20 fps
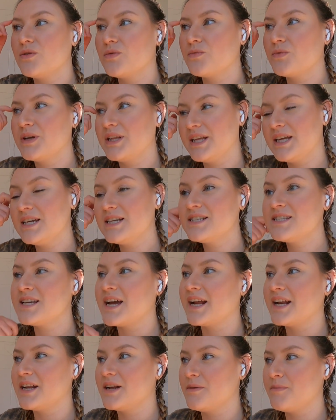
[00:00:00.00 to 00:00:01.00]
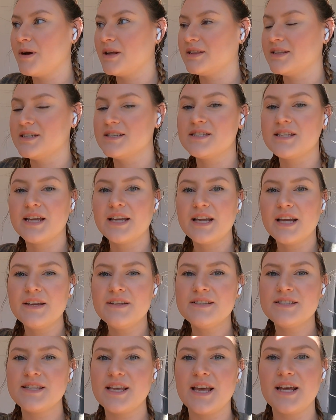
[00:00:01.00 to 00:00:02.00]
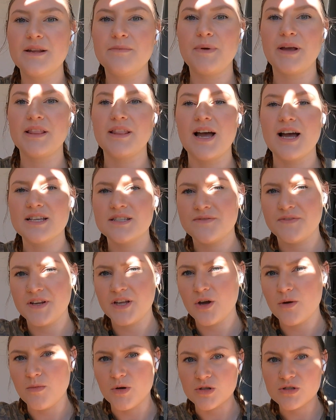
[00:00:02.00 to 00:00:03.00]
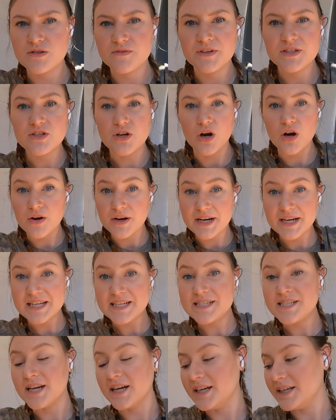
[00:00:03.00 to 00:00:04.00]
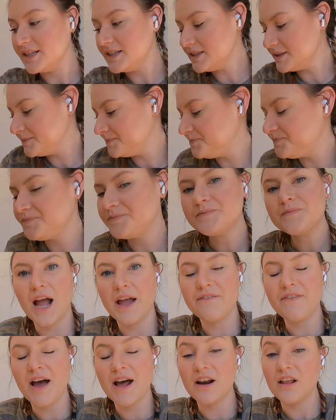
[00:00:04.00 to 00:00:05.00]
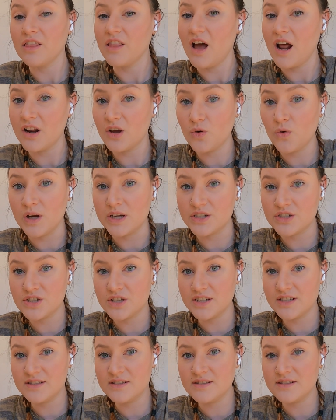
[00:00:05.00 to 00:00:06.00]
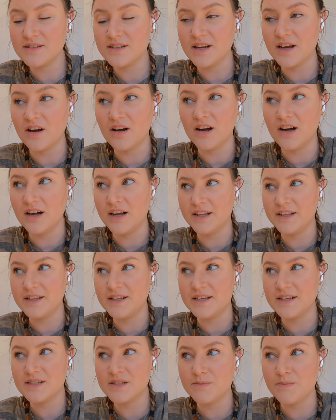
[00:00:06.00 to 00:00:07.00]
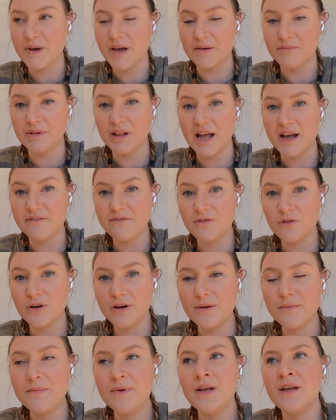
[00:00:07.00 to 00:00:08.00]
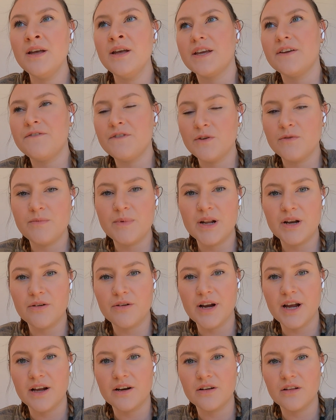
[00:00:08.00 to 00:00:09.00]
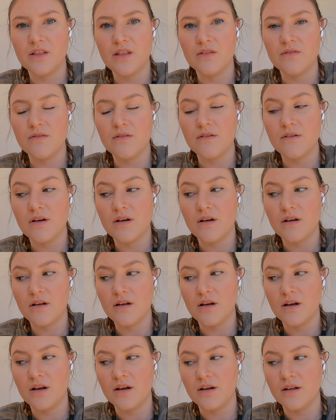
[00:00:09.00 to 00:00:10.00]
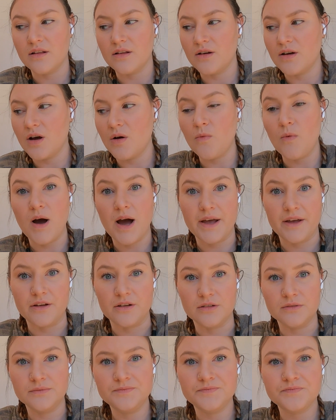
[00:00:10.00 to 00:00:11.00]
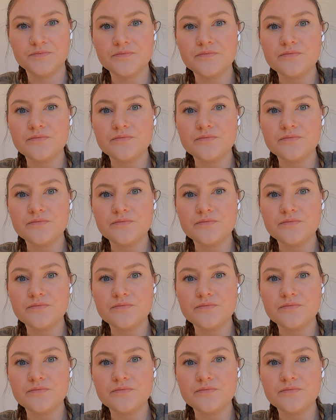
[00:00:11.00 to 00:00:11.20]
really excited about this. Like I said in my last video, most of it's already done. I've had a lot of questions on this bed platform. If you've been around a while,